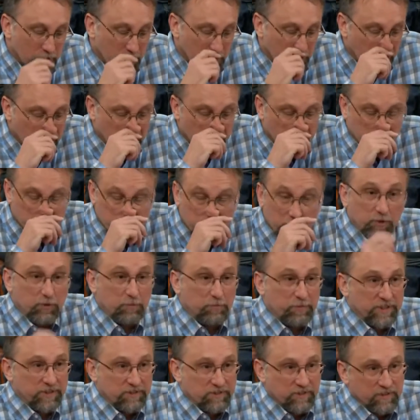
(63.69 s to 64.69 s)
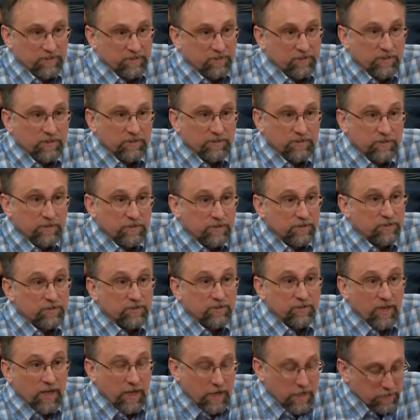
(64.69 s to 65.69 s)
I own 2 businesses in the
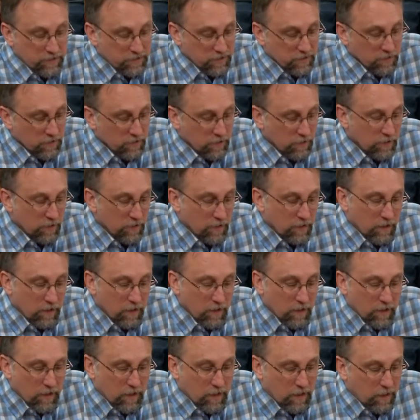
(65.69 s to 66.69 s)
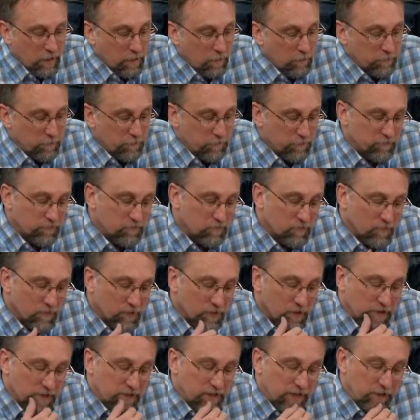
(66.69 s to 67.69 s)
state, an
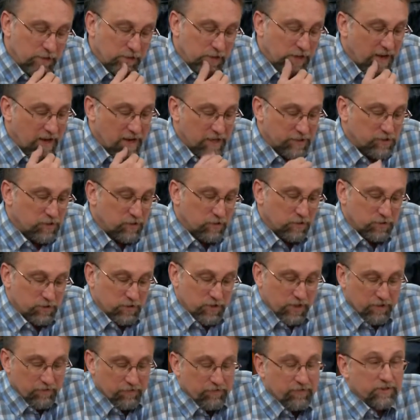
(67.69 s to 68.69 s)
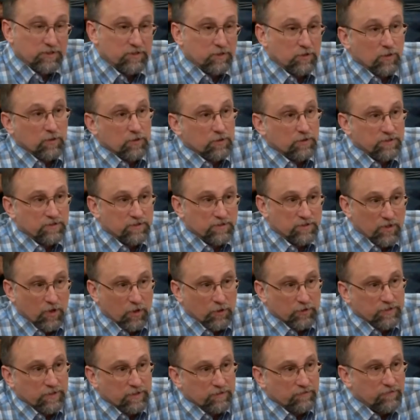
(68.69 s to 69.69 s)
international geophysical
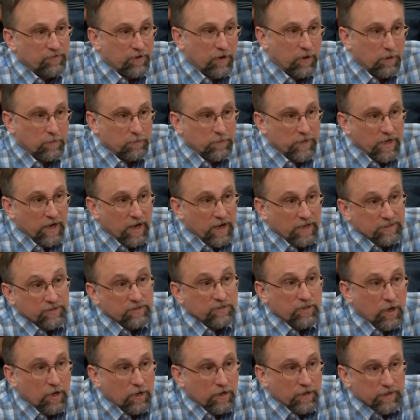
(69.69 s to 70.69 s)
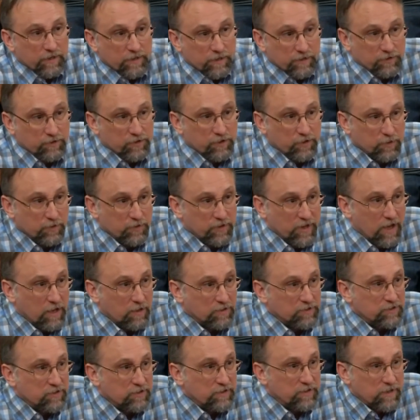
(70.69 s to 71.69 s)
consulting firm that I started in
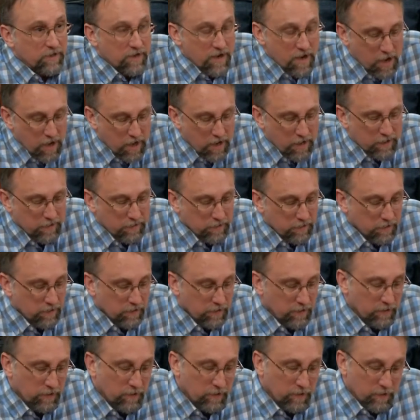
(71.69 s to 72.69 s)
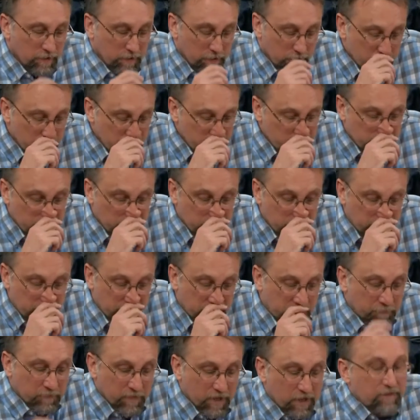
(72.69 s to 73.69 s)
2009,
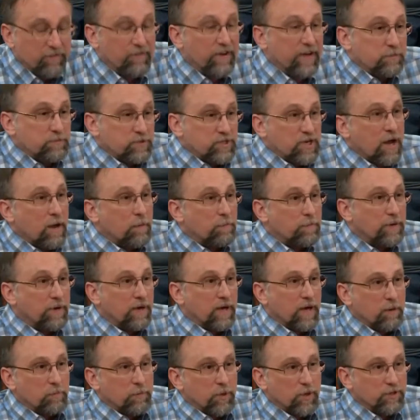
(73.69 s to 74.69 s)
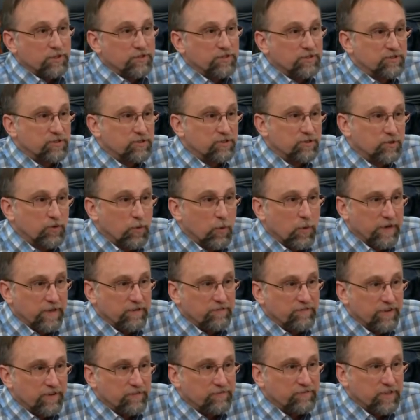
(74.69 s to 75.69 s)
and a vape shop I purchased in
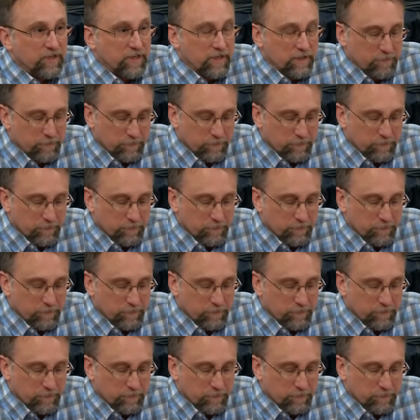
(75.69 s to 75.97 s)
2015.